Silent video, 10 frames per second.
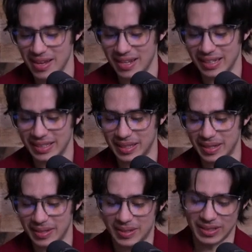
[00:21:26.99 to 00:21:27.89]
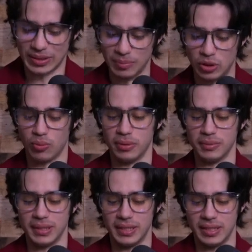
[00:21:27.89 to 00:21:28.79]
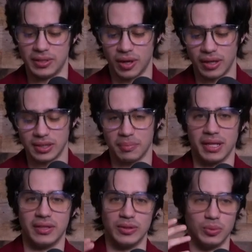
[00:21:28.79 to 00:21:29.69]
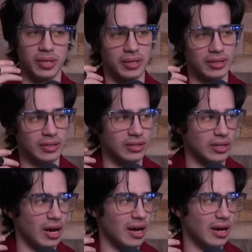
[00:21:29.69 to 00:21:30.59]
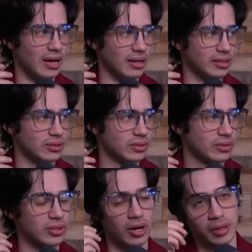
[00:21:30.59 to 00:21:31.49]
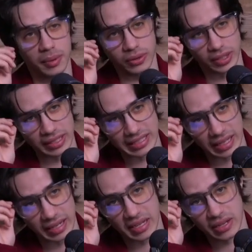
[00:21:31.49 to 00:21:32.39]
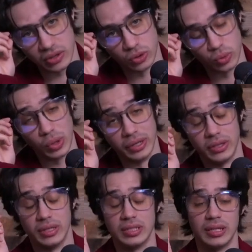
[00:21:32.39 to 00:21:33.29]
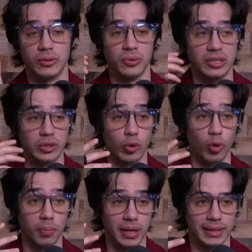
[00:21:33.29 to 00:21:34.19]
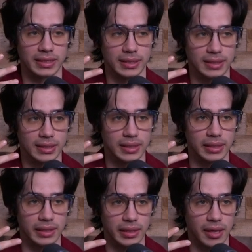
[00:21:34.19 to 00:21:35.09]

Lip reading: let's get into some dopamine detox methods. We can talk about things like doing things to increase neuroplasticity.